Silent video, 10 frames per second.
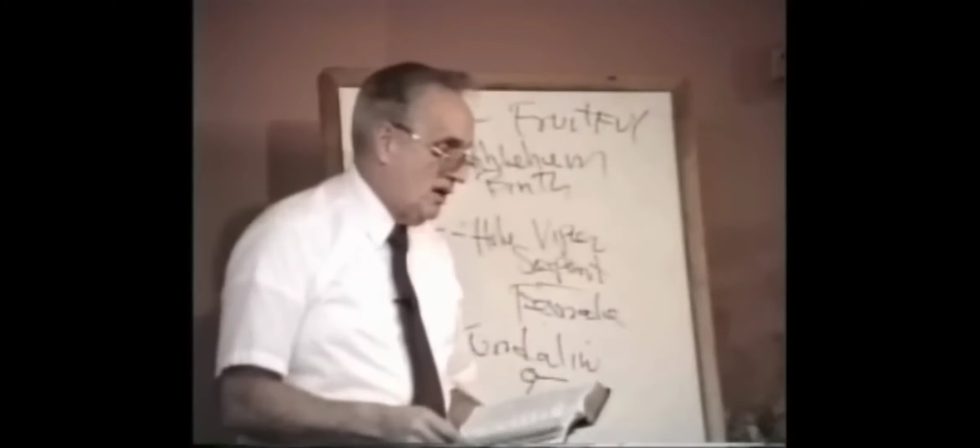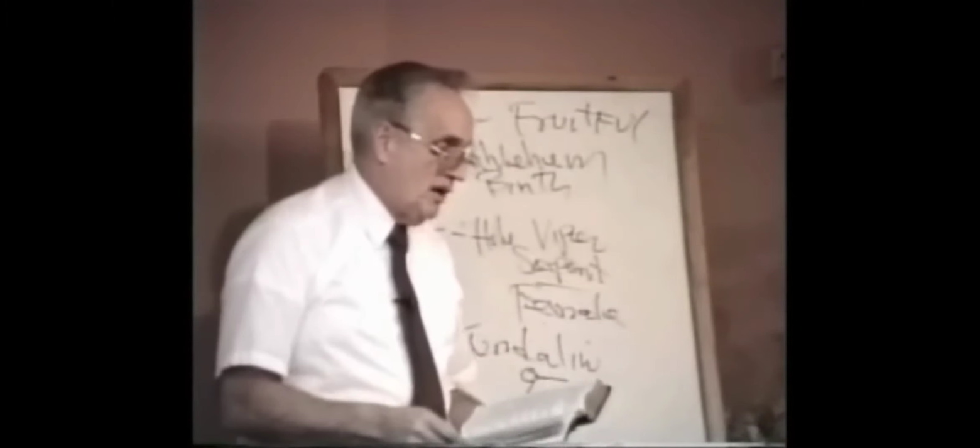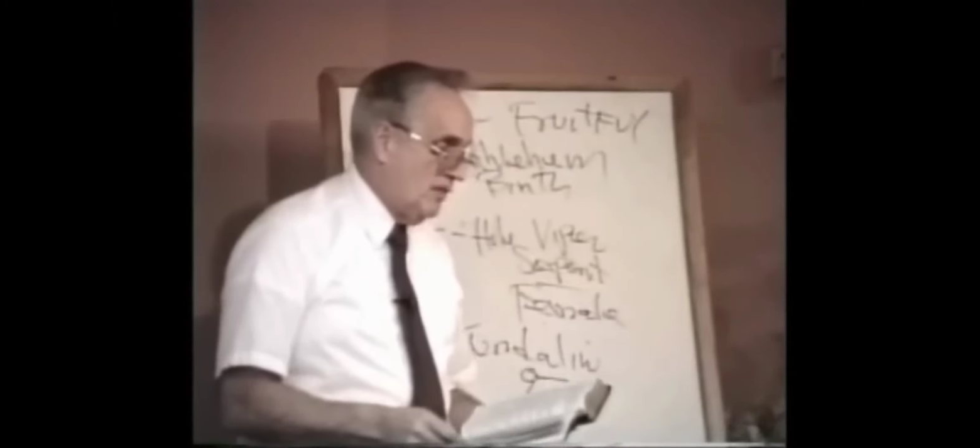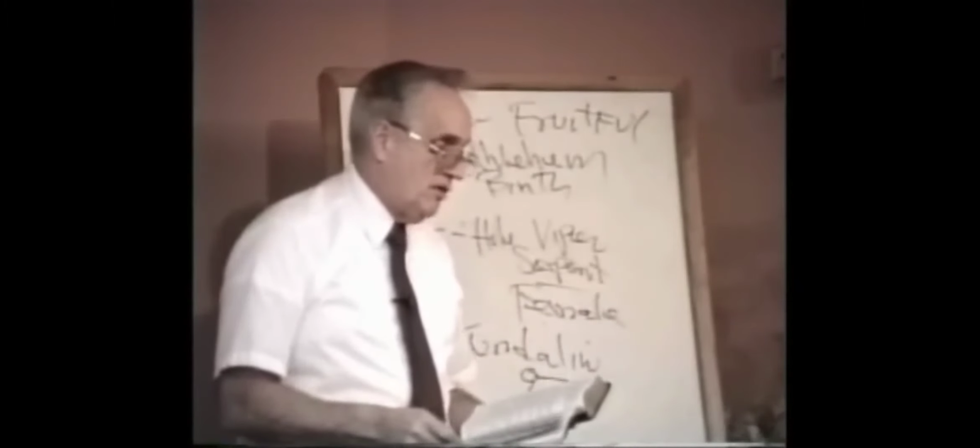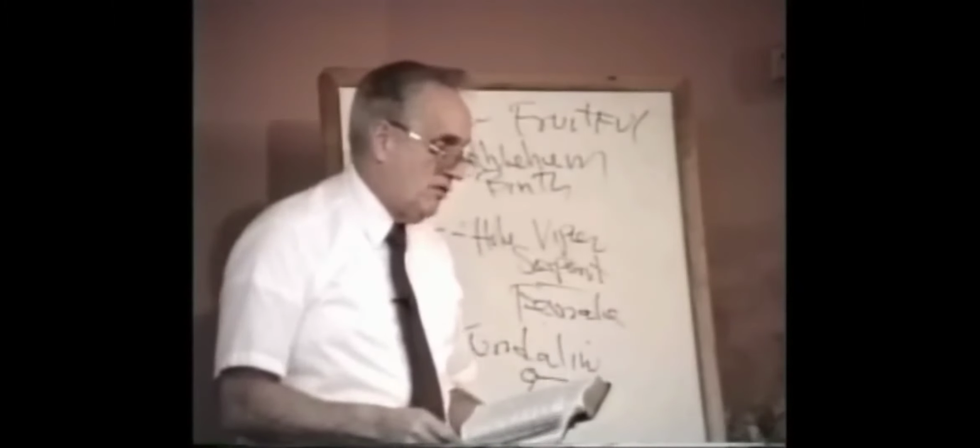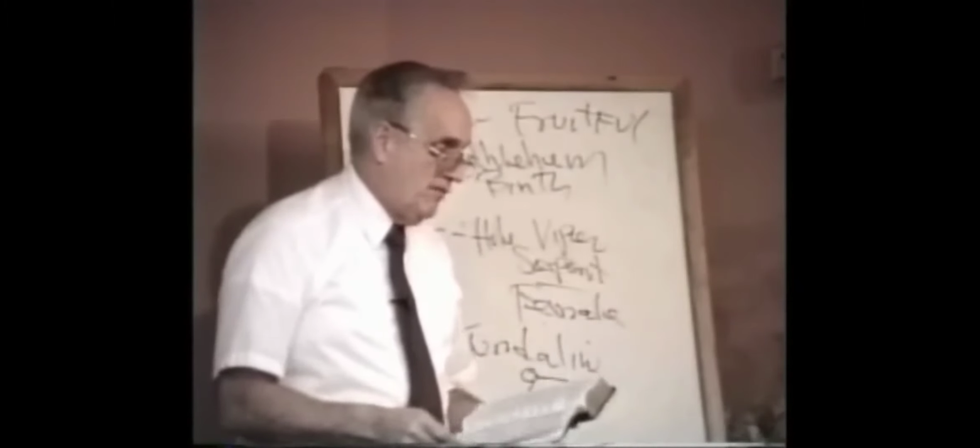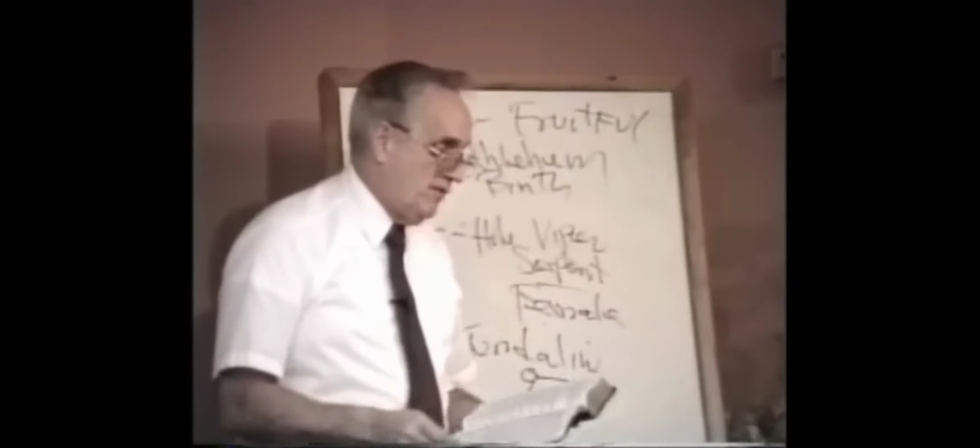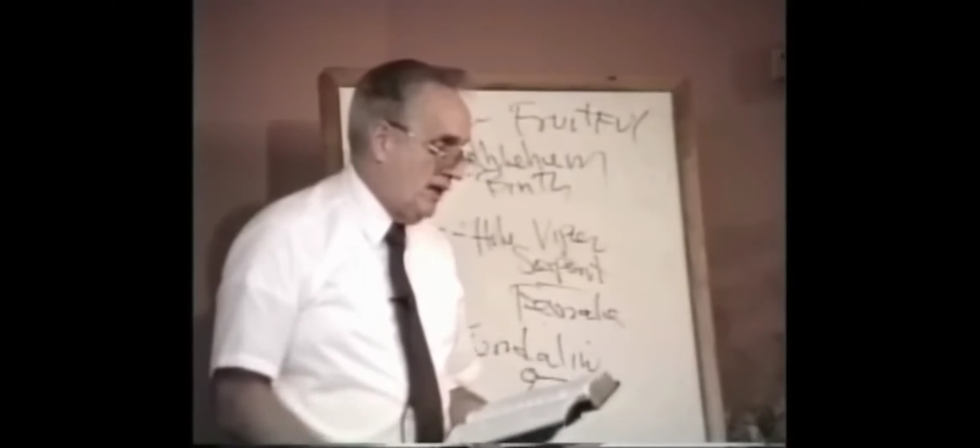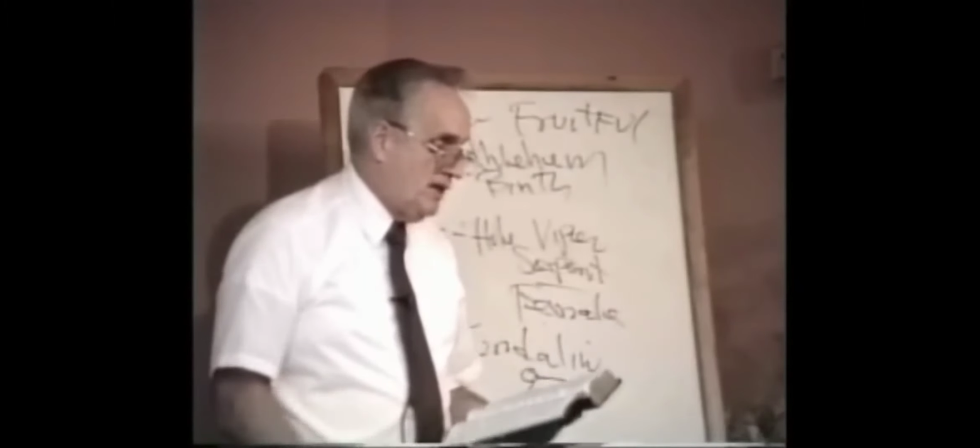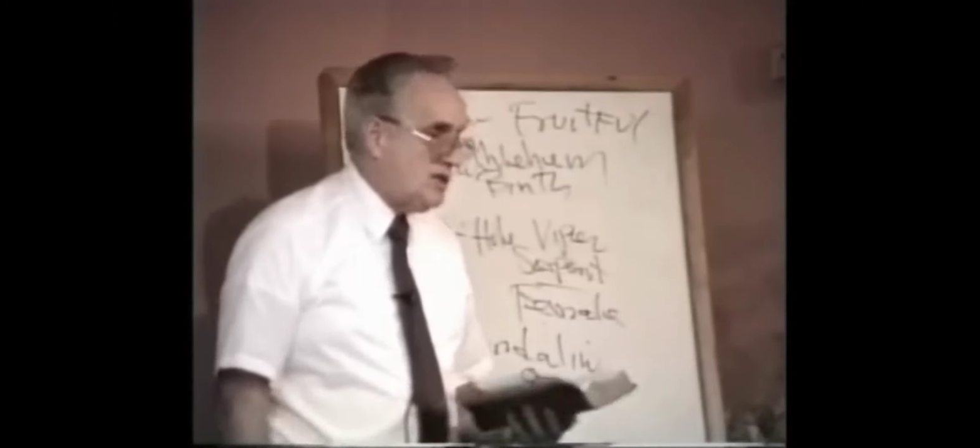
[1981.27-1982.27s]
you come to
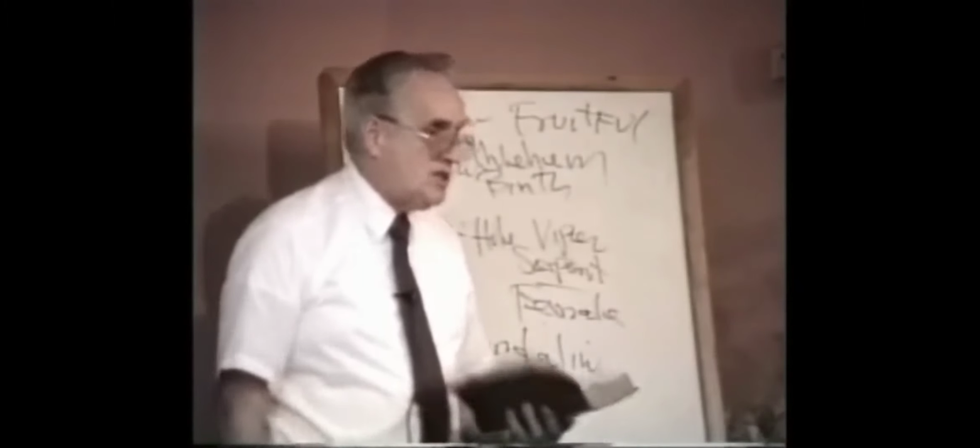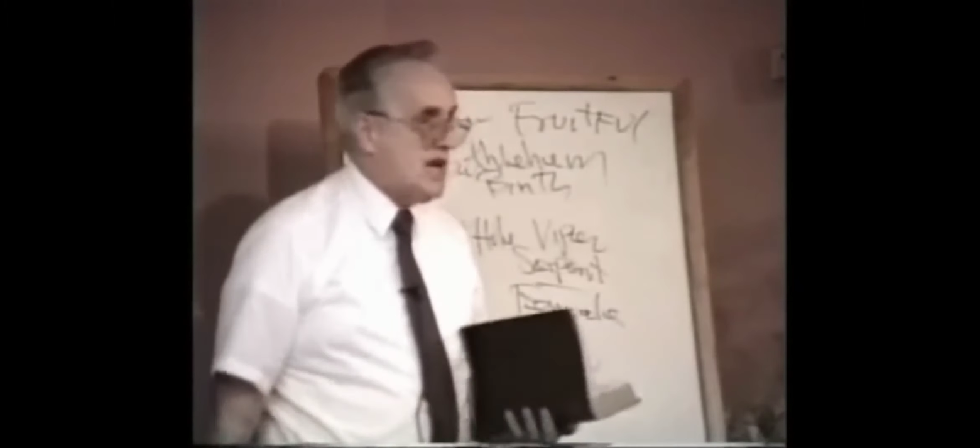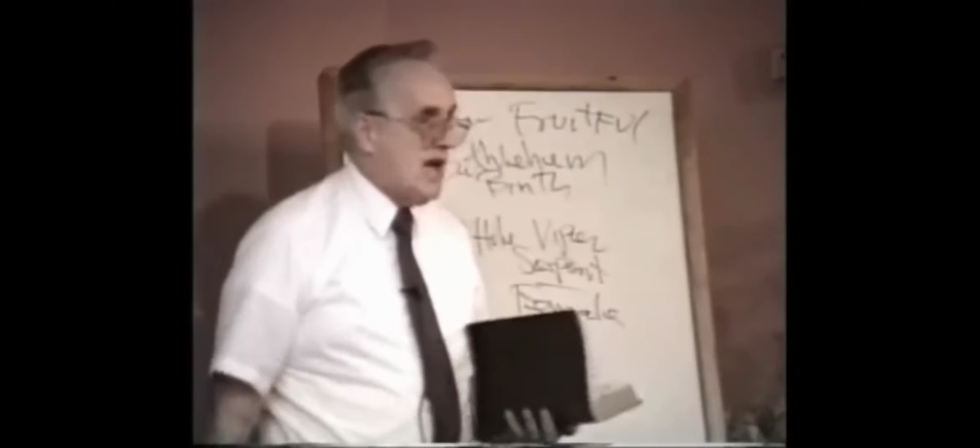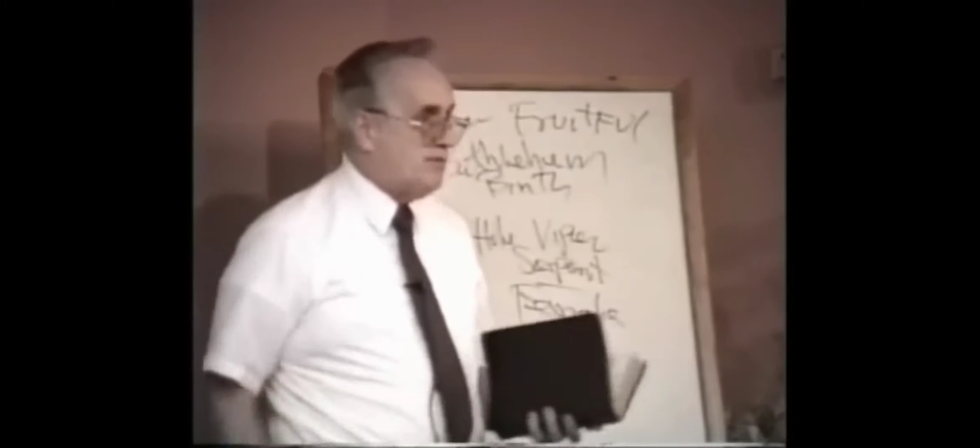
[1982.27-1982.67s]
Revelation